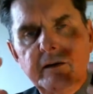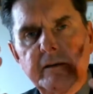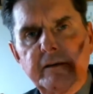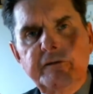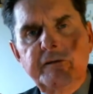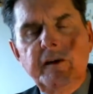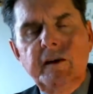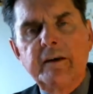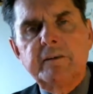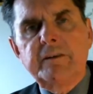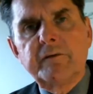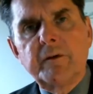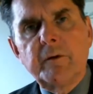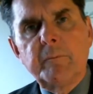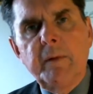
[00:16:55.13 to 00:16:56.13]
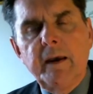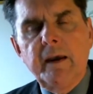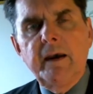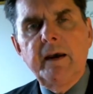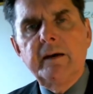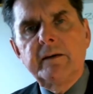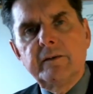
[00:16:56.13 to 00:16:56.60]
face of a
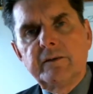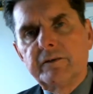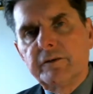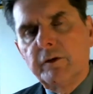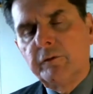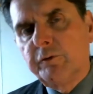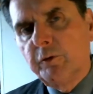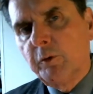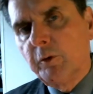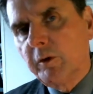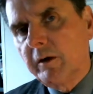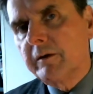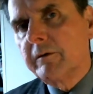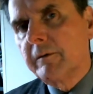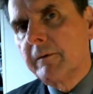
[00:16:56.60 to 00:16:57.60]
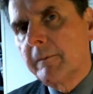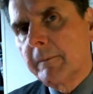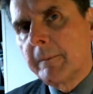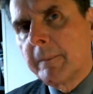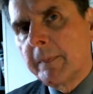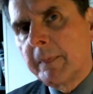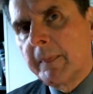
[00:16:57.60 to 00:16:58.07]
man, and so forth.
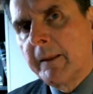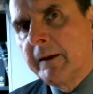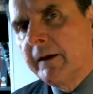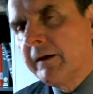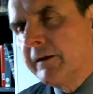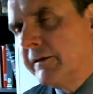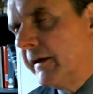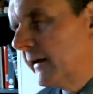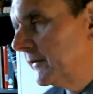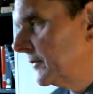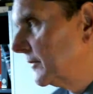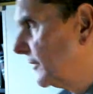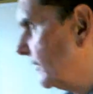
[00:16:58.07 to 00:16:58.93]
That's